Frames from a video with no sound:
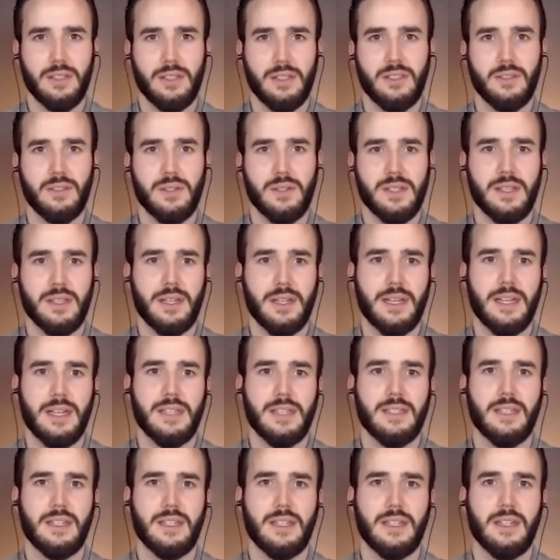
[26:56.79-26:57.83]
So it's
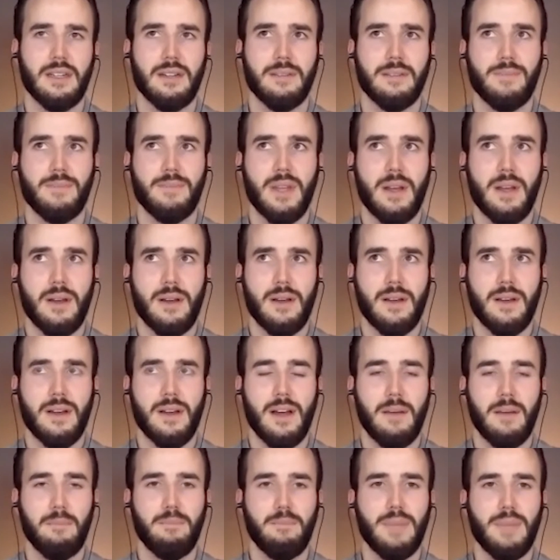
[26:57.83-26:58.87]
like a
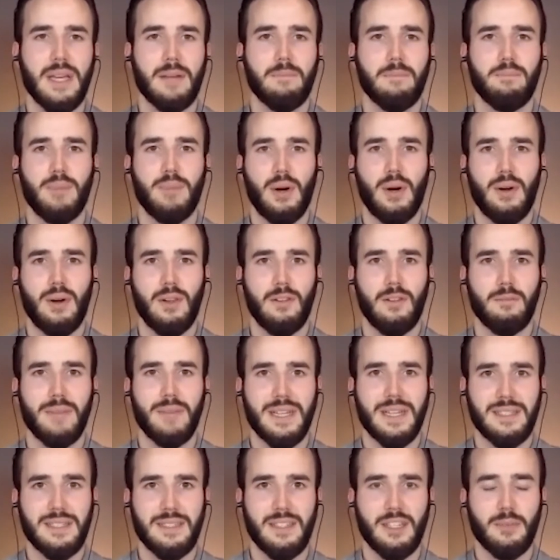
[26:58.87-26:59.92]
big ball of
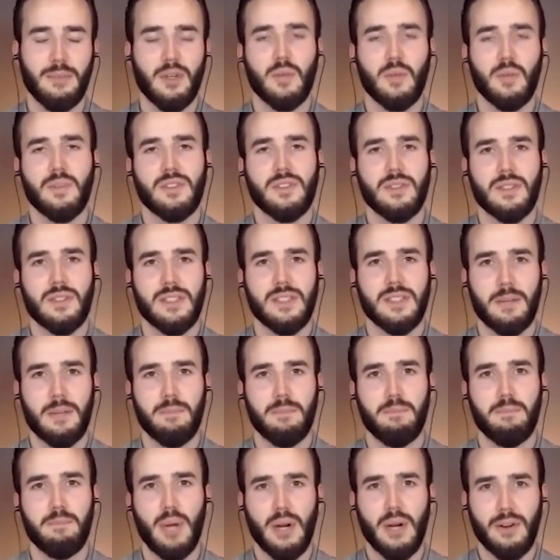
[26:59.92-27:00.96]
mycelium. It almost looks like
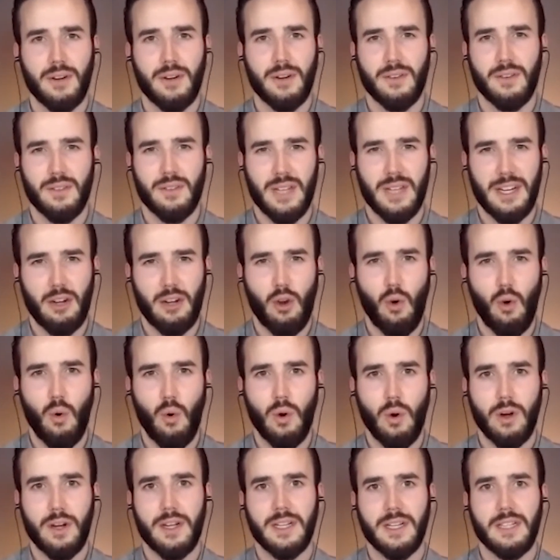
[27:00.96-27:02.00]
bark, like
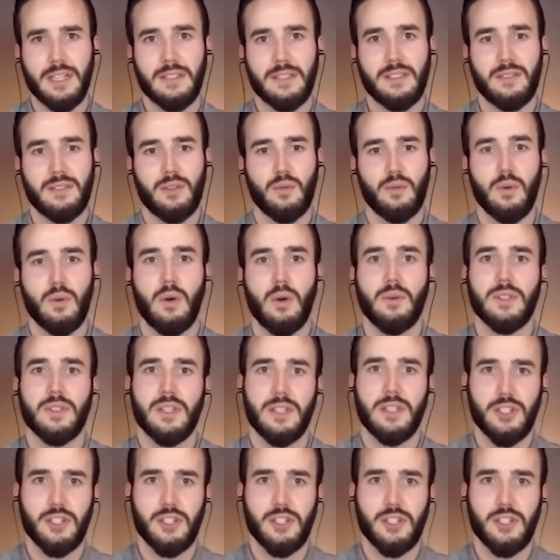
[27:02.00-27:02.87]
cork, and it grows on a